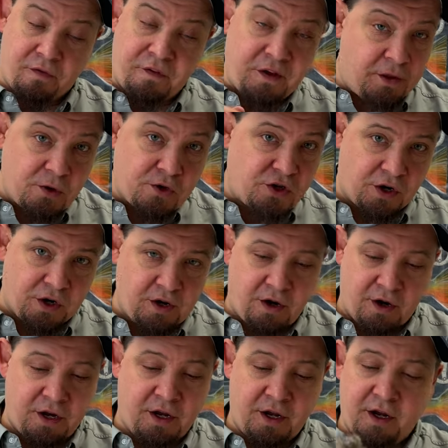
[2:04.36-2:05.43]
feathers on
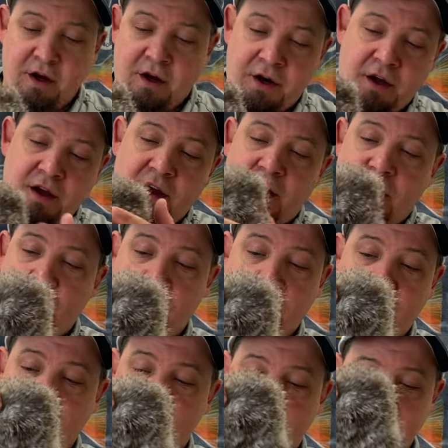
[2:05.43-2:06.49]
a
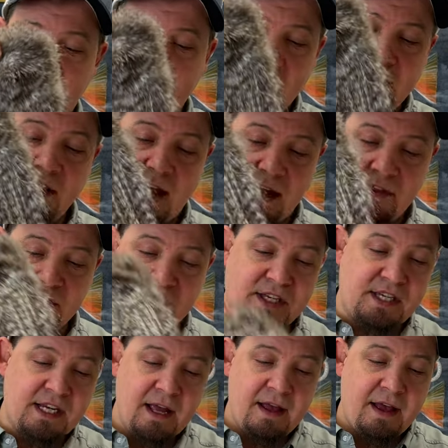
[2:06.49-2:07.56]
saddle like
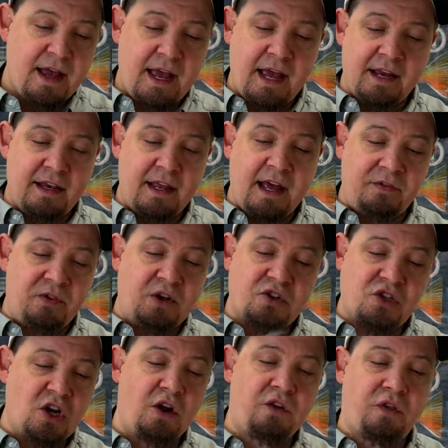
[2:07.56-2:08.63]
this, and
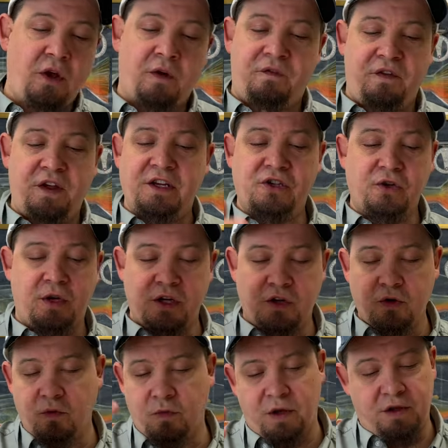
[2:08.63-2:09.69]
there's a lot of things you can
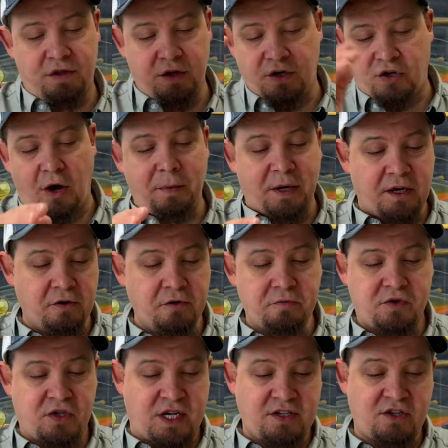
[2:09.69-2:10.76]
do with dubbing
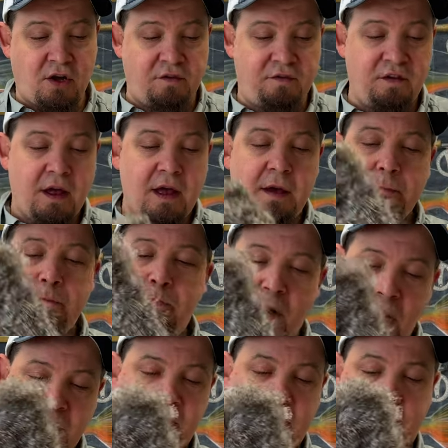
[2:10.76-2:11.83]
loops and stuff.
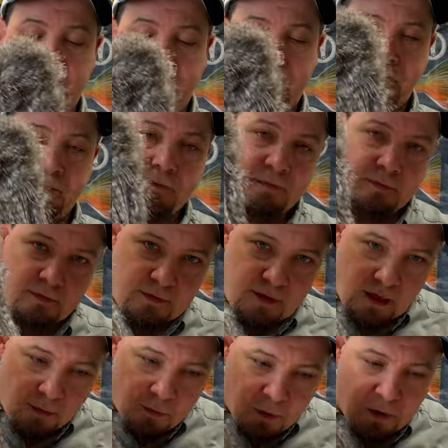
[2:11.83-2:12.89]
But
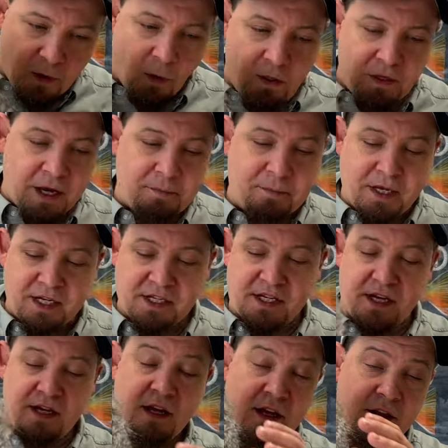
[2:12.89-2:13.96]
with all that being
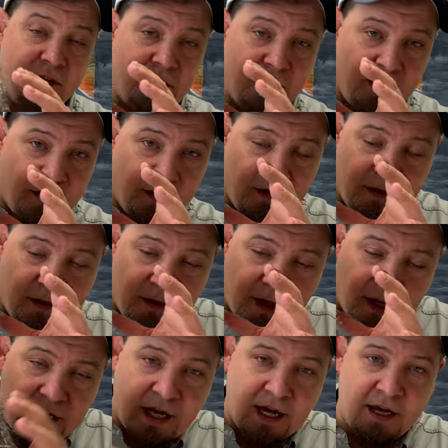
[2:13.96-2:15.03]
said, the
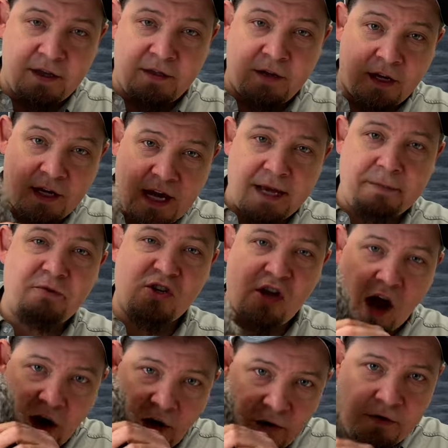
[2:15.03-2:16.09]
capes
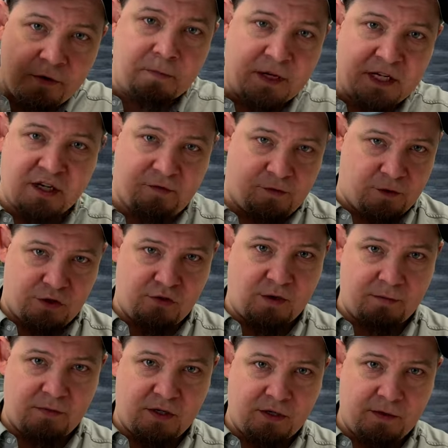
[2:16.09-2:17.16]
are the best for the
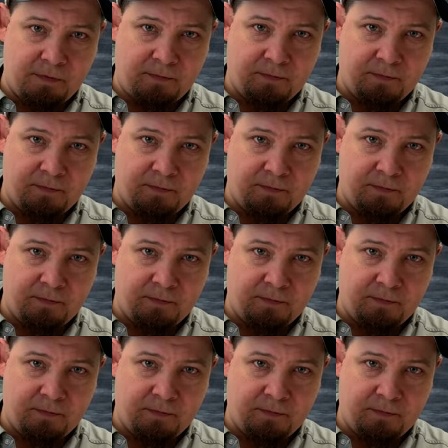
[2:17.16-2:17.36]
shrimps,